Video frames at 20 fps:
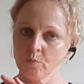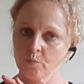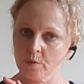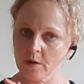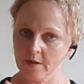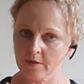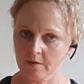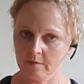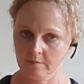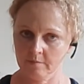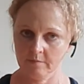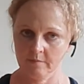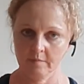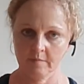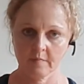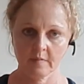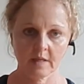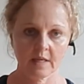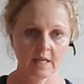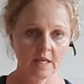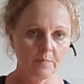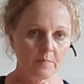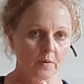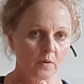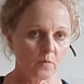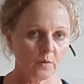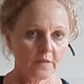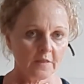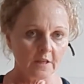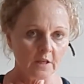breath, keeping
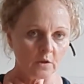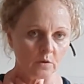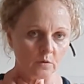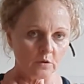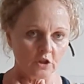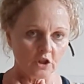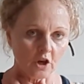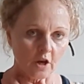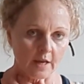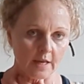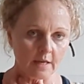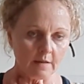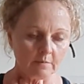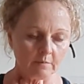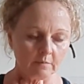with the Ujjayi.